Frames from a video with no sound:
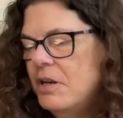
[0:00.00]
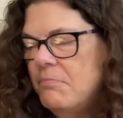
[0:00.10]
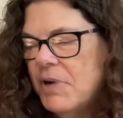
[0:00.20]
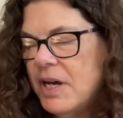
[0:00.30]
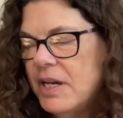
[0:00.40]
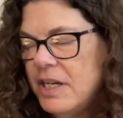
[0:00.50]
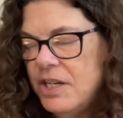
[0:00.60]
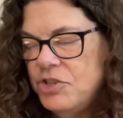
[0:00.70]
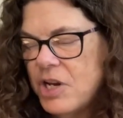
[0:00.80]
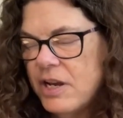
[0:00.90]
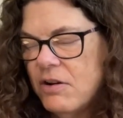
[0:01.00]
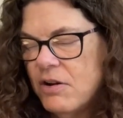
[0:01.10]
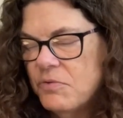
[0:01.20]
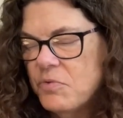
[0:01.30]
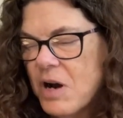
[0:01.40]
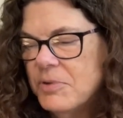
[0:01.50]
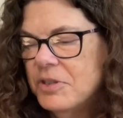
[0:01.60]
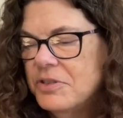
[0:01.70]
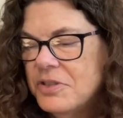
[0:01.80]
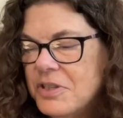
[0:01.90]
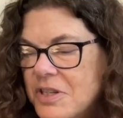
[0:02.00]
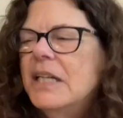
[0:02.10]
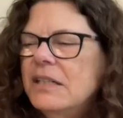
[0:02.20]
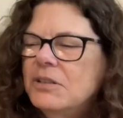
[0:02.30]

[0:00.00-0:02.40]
by J.R. Roberts. I don't